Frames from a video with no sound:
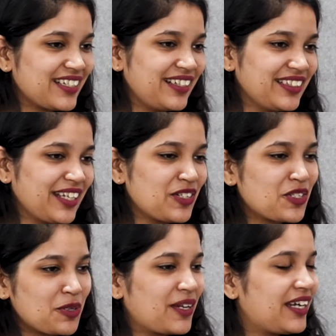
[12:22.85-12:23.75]
they used to
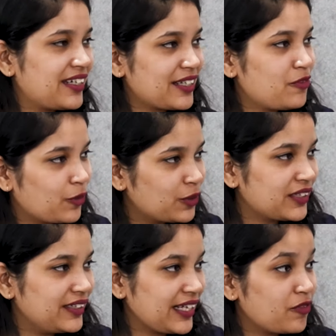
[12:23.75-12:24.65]
be until
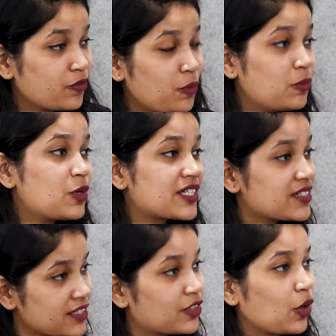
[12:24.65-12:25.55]
4:30, and for most it's a
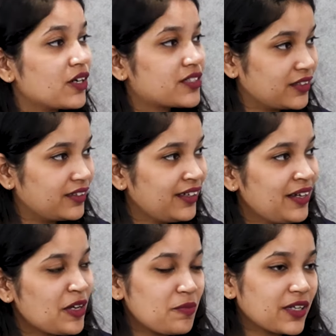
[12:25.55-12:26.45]
torture
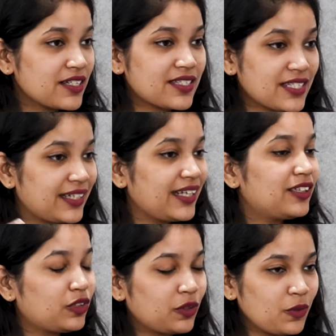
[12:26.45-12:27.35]
because sitting
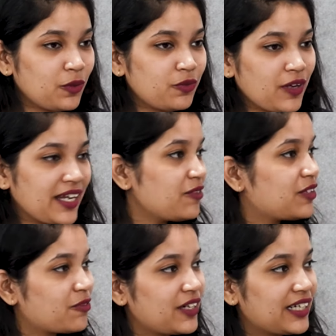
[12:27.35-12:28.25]
through 5
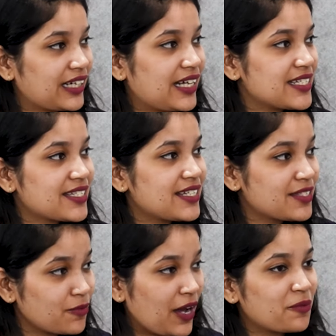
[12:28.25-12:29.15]
different classes,
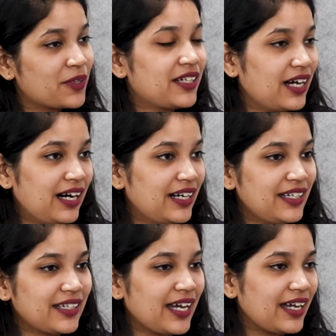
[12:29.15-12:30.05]
1 hour,
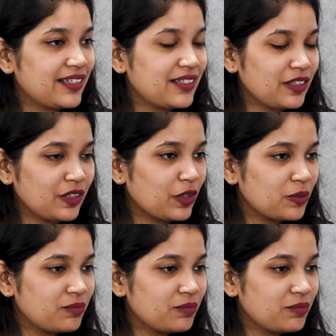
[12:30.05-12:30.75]
and you know,